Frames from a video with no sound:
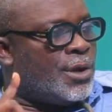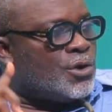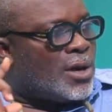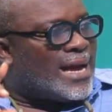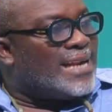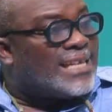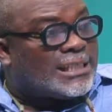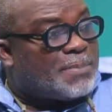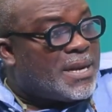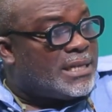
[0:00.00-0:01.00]
your current
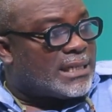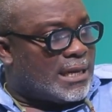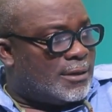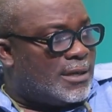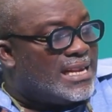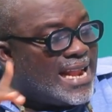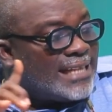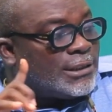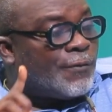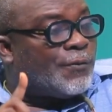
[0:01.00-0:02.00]
expenditure, mm-hmm.
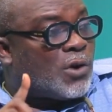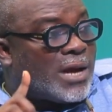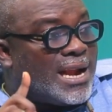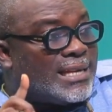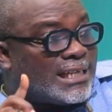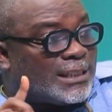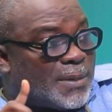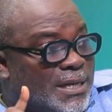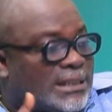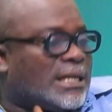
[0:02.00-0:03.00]
net of your current
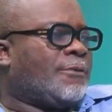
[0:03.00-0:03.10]
expenditure.